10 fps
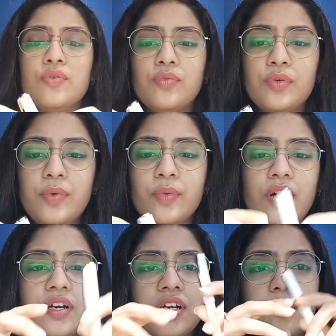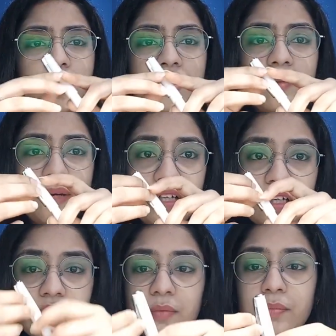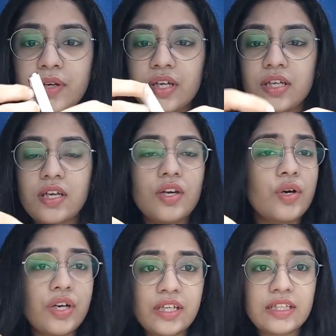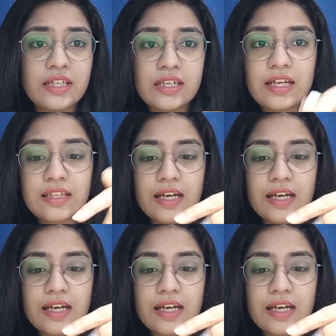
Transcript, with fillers: would be worried about the metal clip breaking or anything like